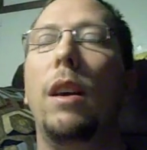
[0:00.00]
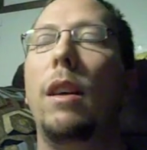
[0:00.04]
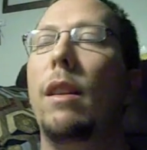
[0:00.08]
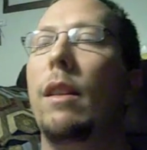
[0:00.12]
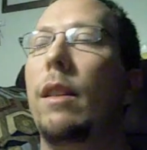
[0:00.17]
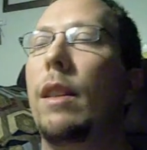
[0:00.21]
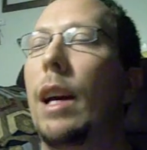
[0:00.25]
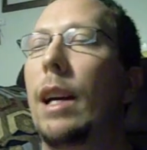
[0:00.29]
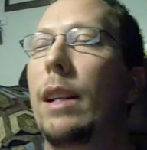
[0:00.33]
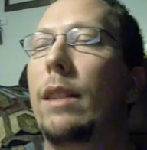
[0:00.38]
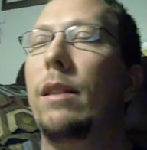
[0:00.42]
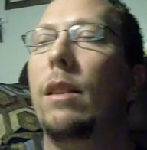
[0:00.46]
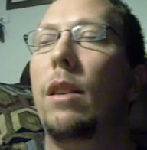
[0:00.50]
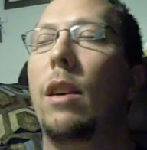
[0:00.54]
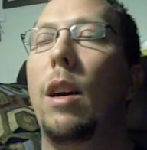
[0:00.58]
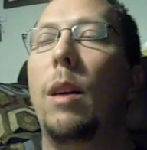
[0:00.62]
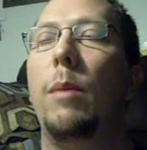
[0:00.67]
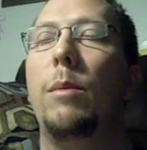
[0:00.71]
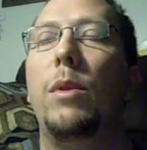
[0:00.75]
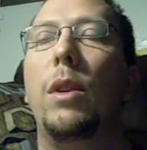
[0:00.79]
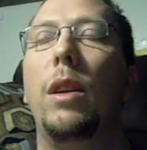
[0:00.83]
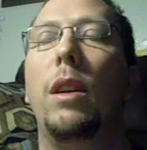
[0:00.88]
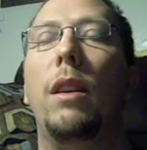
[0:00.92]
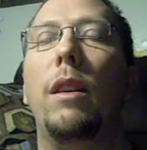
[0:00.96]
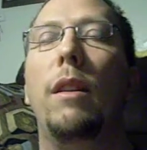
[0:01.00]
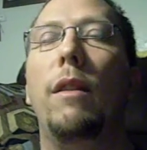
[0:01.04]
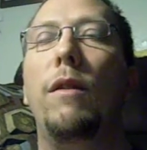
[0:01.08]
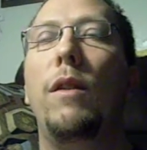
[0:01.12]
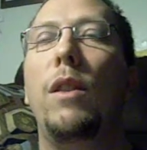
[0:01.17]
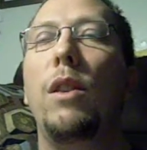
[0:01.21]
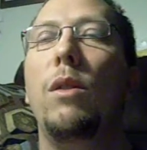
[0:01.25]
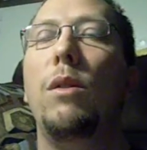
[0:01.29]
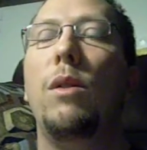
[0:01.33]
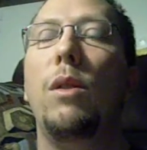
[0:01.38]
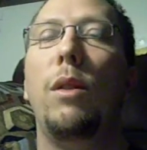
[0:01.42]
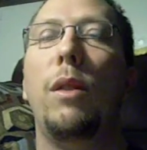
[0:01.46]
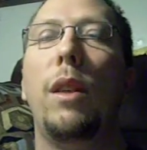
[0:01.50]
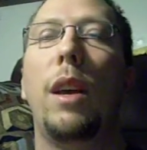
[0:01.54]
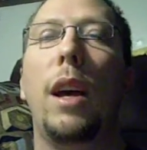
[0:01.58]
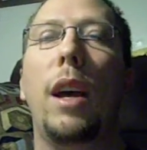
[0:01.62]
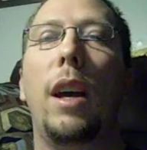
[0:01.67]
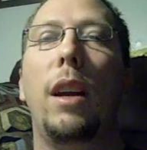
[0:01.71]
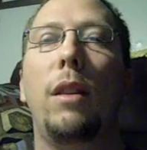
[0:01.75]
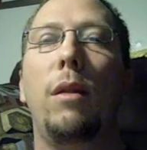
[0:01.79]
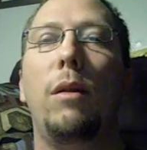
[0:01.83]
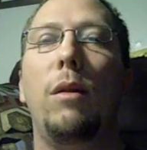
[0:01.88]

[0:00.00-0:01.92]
That's an option, and if you do that,